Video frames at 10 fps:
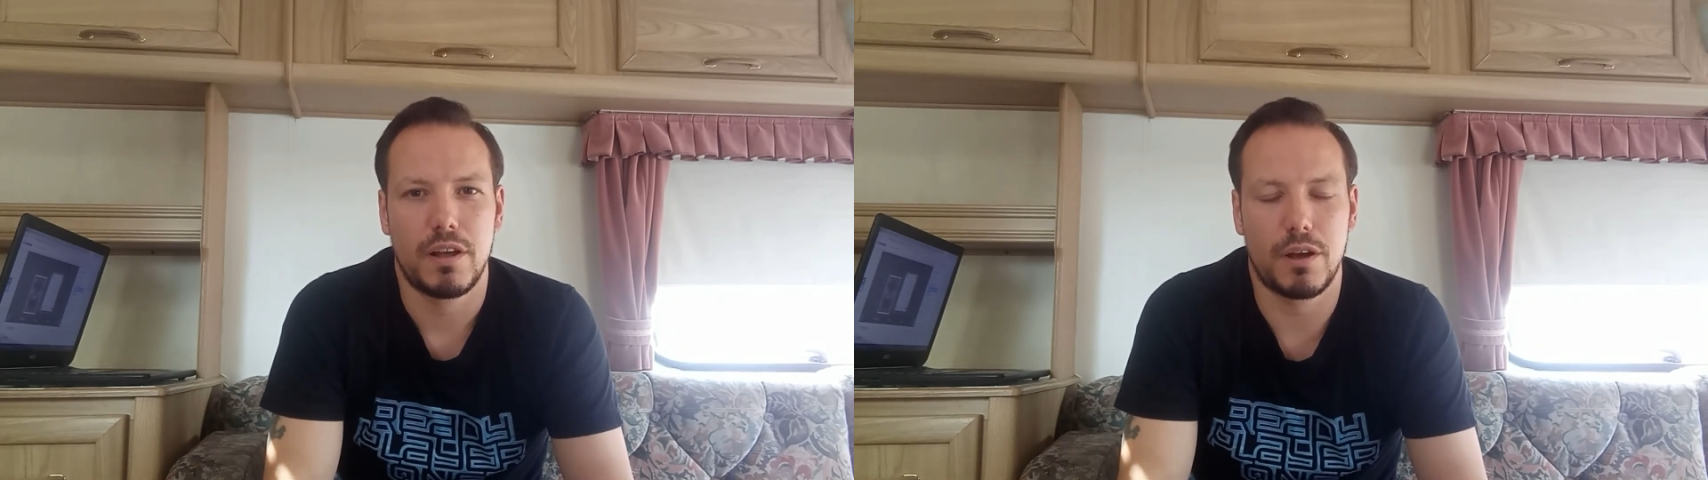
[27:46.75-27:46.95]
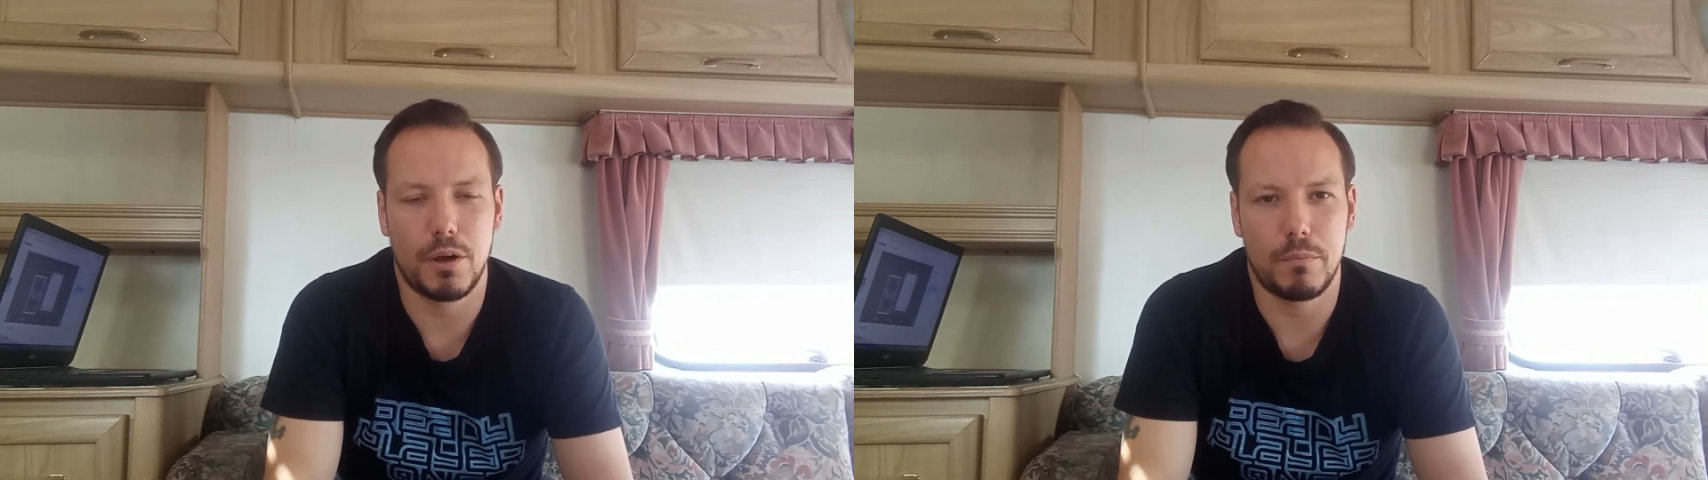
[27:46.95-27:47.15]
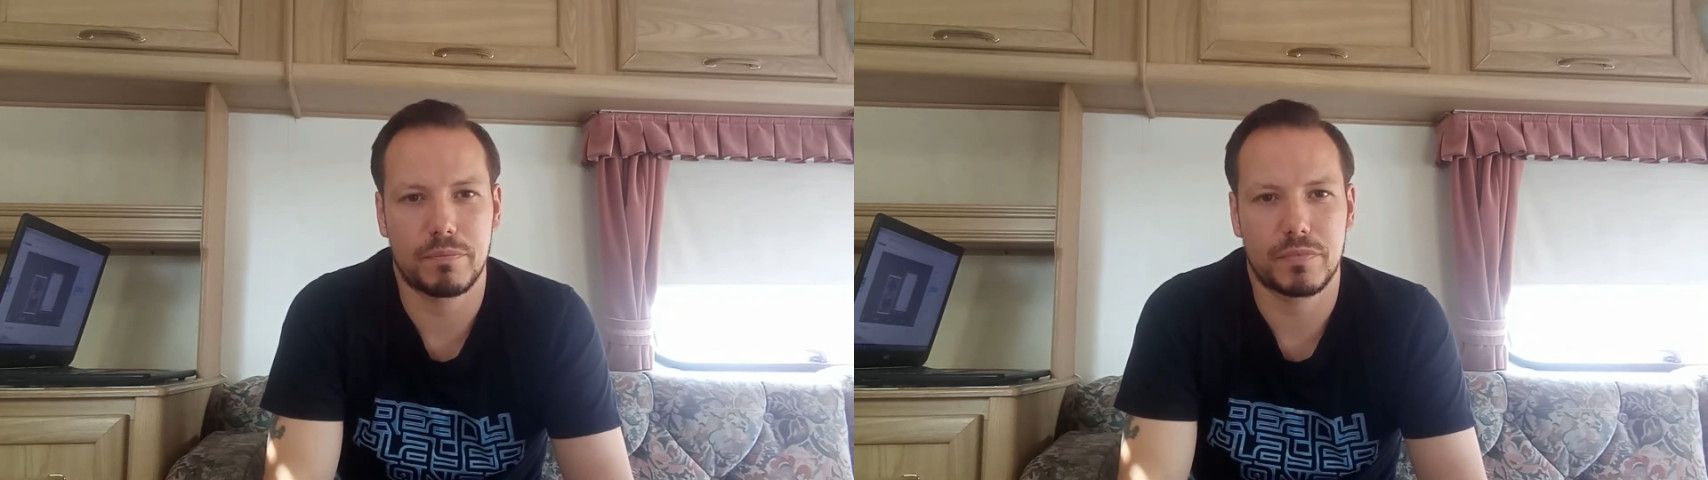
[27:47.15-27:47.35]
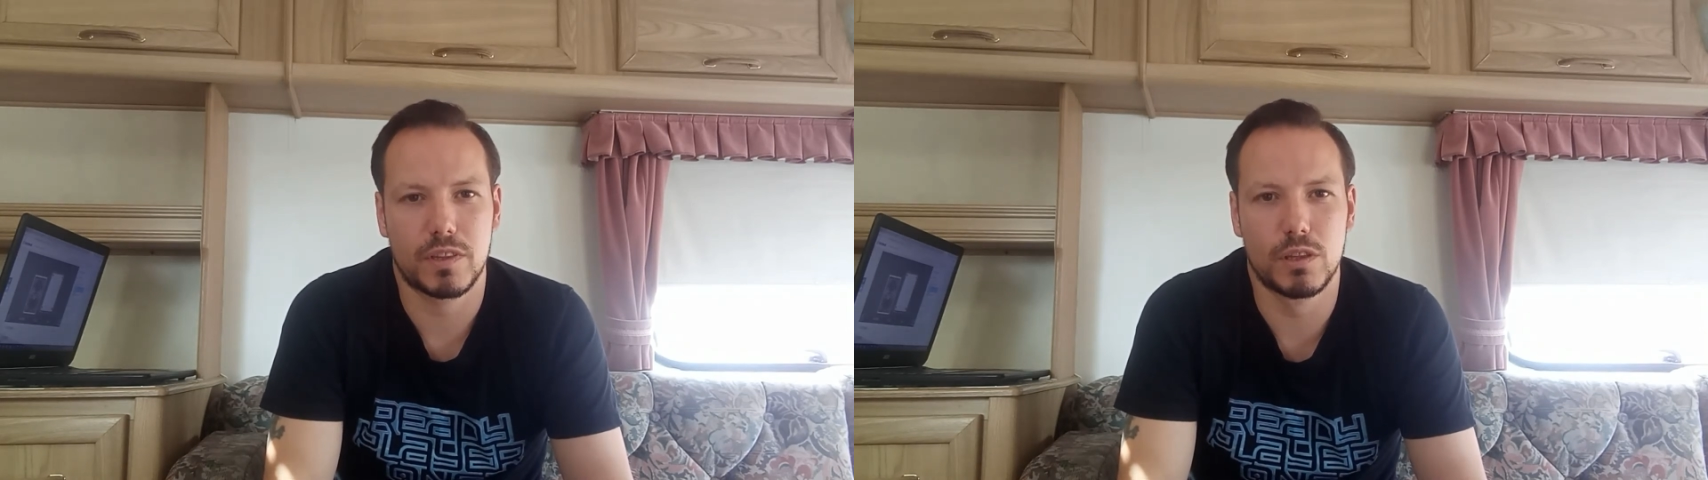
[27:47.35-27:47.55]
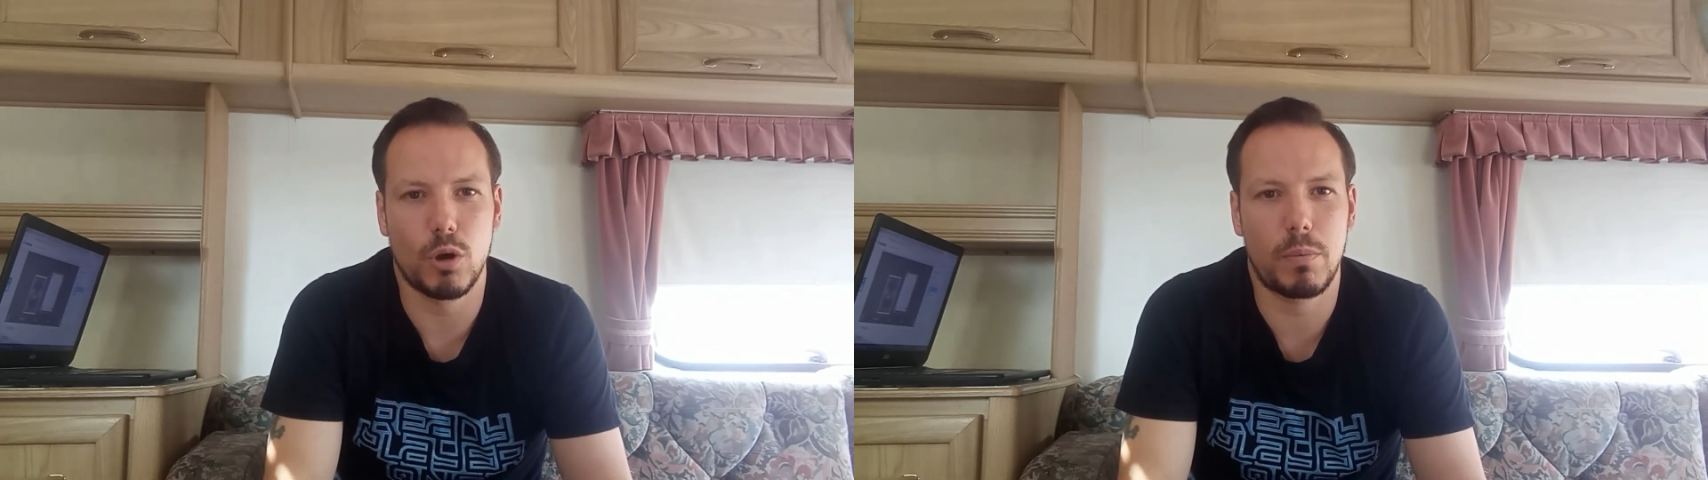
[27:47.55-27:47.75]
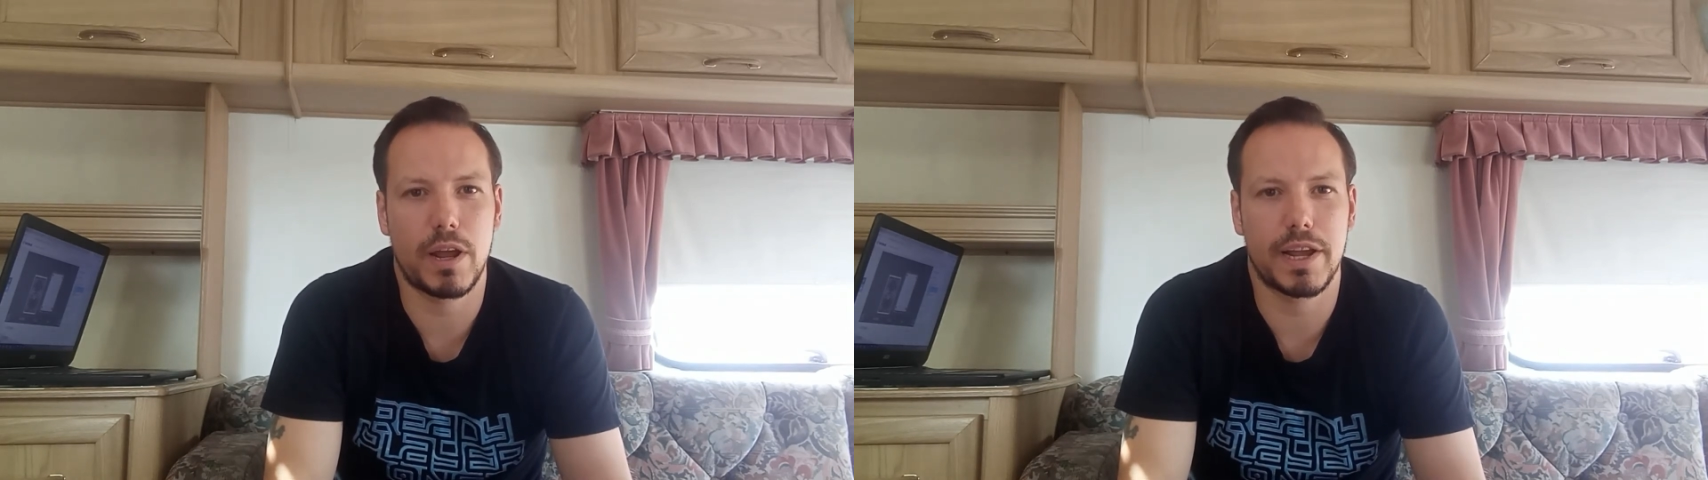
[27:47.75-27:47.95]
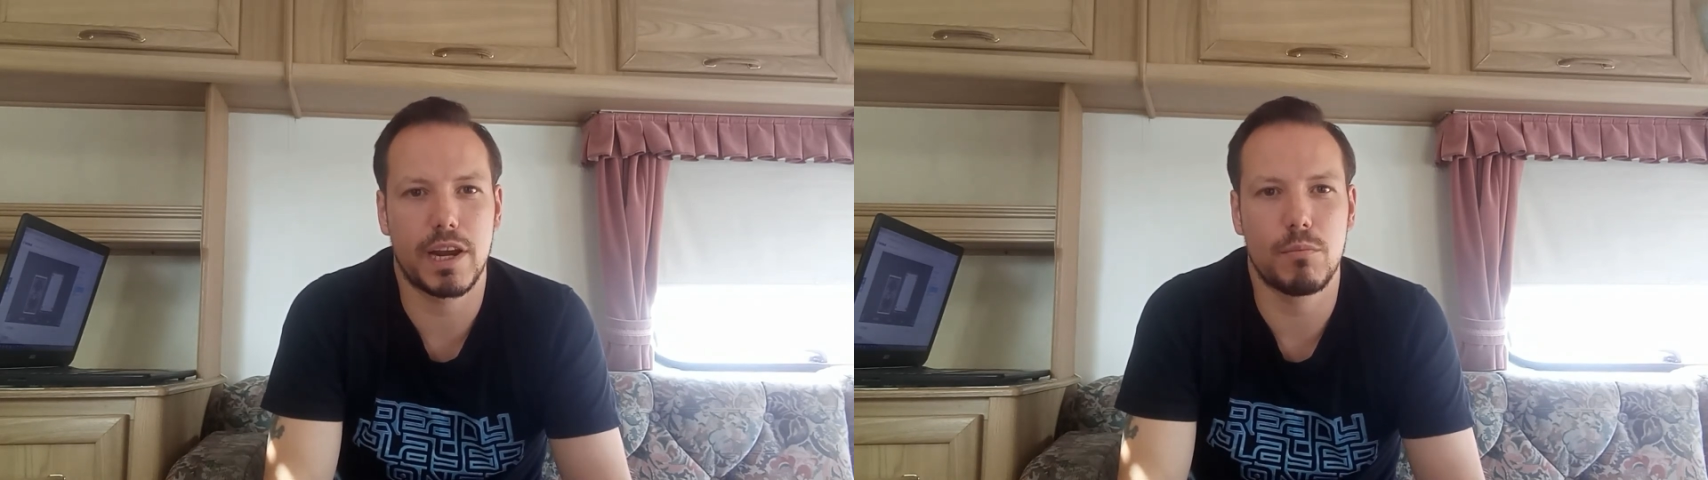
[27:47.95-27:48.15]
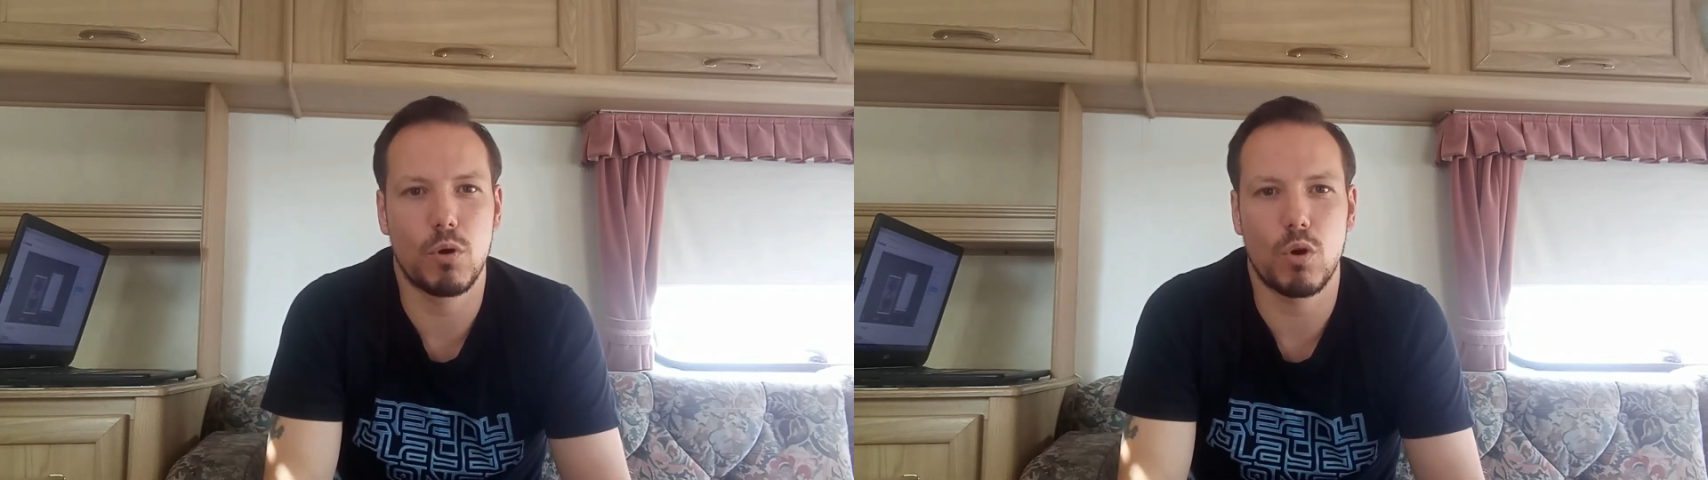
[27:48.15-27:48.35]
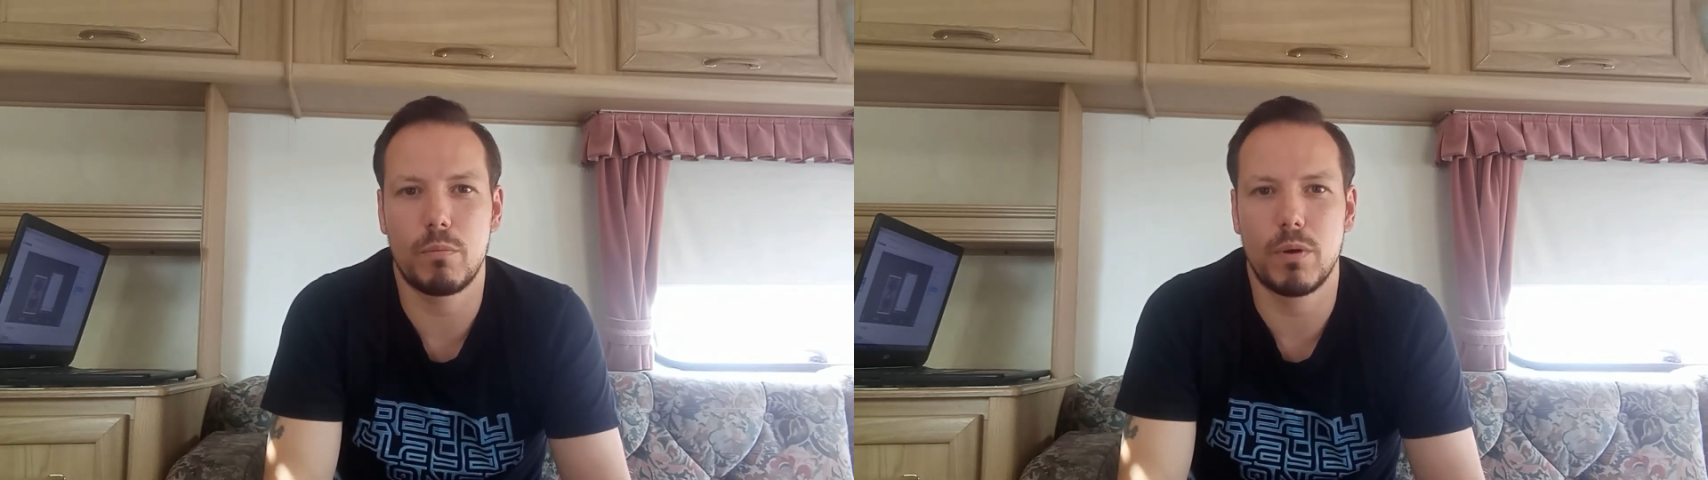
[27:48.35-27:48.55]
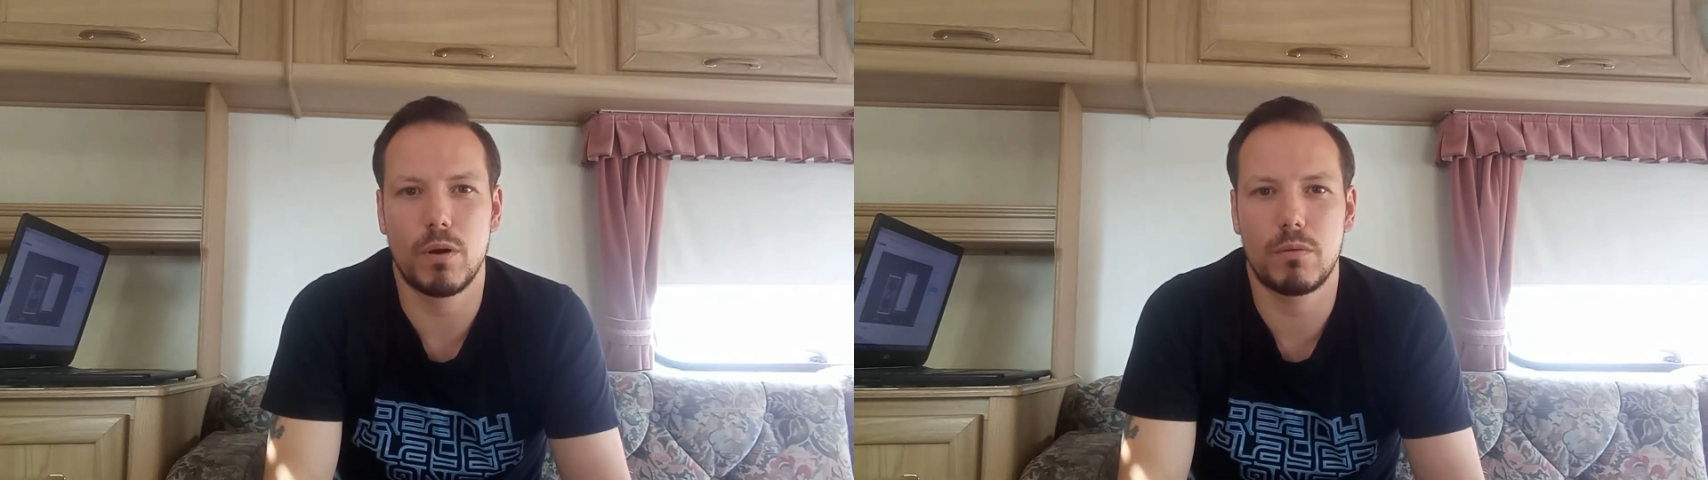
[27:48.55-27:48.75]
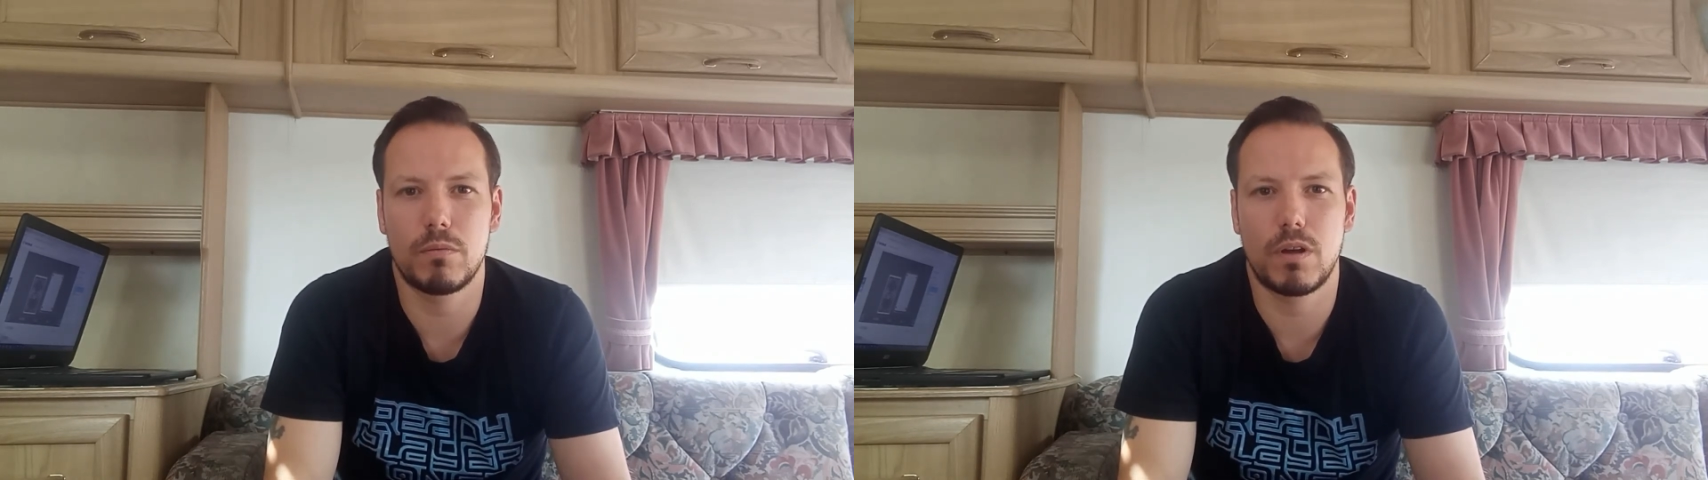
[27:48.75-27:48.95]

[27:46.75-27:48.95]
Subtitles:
Not playing anymore, but